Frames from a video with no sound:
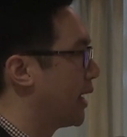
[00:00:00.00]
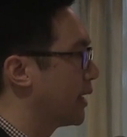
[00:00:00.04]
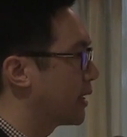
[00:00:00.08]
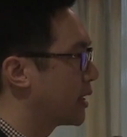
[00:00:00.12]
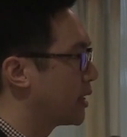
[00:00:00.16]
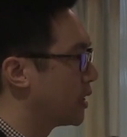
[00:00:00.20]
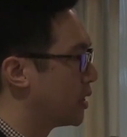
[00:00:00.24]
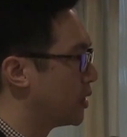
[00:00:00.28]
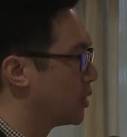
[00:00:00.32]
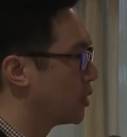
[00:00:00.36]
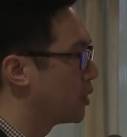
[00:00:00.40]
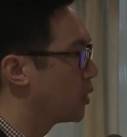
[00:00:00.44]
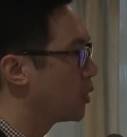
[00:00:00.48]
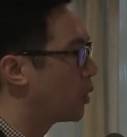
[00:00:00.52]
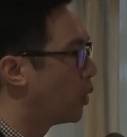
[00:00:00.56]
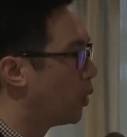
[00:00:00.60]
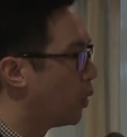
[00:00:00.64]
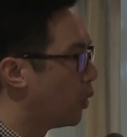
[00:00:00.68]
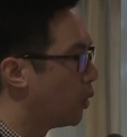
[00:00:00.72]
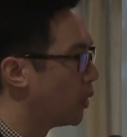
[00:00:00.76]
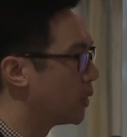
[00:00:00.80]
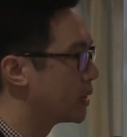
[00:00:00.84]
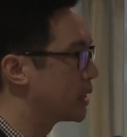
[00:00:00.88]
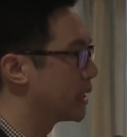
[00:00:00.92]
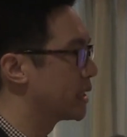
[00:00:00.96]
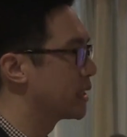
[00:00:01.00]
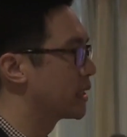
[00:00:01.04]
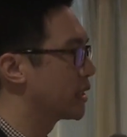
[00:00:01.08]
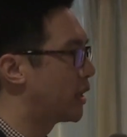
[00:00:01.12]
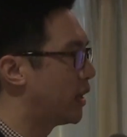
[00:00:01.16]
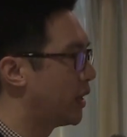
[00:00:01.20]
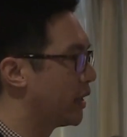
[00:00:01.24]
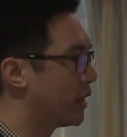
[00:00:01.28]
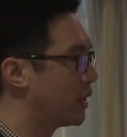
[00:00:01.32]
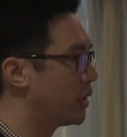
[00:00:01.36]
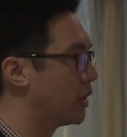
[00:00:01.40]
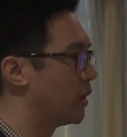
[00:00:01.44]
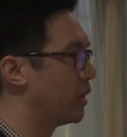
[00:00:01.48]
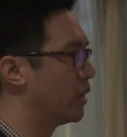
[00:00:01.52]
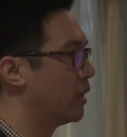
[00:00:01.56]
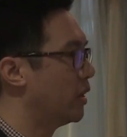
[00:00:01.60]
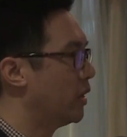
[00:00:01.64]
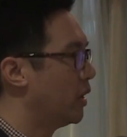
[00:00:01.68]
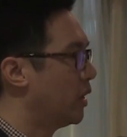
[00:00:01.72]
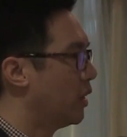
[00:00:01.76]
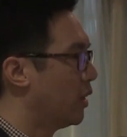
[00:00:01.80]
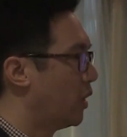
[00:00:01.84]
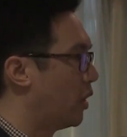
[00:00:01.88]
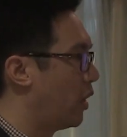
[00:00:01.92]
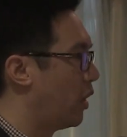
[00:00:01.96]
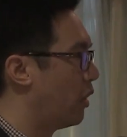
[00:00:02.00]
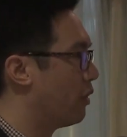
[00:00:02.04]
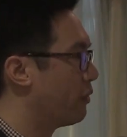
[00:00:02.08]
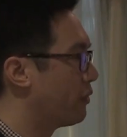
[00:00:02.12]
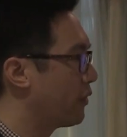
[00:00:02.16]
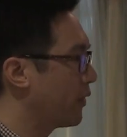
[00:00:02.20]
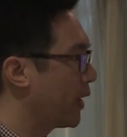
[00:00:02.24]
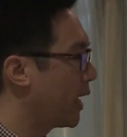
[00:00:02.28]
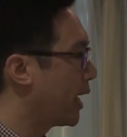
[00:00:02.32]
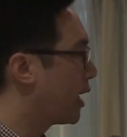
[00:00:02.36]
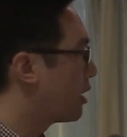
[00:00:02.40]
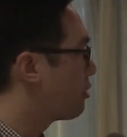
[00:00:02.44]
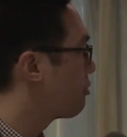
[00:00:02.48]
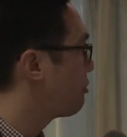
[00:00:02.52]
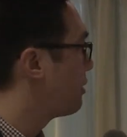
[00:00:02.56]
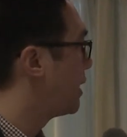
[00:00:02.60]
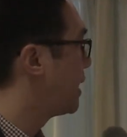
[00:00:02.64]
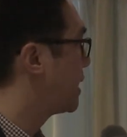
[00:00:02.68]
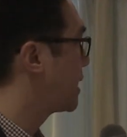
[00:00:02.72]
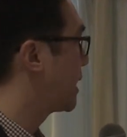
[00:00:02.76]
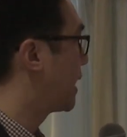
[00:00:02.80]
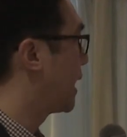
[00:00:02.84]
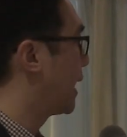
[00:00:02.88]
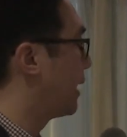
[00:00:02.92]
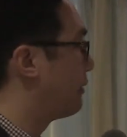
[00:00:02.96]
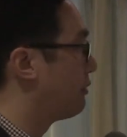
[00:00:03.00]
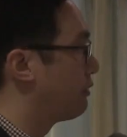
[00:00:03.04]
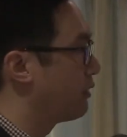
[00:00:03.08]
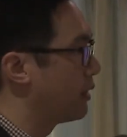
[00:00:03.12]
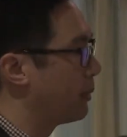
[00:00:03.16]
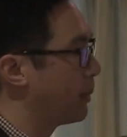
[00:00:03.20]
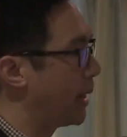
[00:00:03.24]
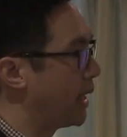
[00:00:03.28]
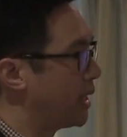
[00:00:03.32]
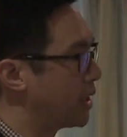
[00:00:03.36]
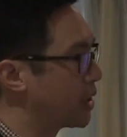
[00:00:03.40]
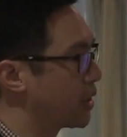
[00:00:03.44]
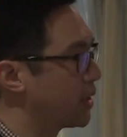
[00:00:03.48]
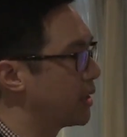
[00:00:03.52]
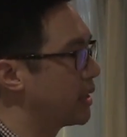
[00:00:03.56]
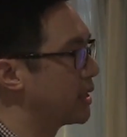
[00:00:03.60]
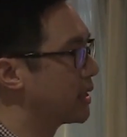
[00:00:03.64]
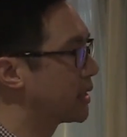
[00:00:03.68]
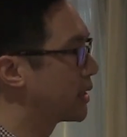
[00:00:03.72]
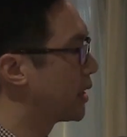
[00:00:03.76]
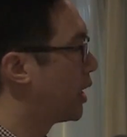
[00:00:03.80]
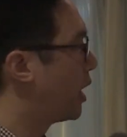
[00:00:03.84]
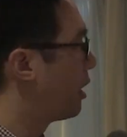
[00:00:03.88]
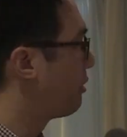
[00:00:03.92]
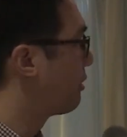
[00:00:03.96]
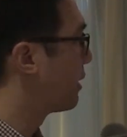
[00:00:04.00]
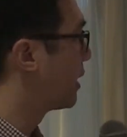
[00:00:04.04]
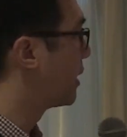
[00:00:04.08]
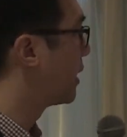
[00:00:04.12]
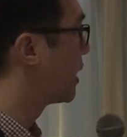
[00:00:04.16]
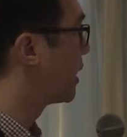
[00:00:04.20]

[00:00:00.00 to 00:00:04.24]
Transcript: that can cause a cycle of increasing inflammation and scarring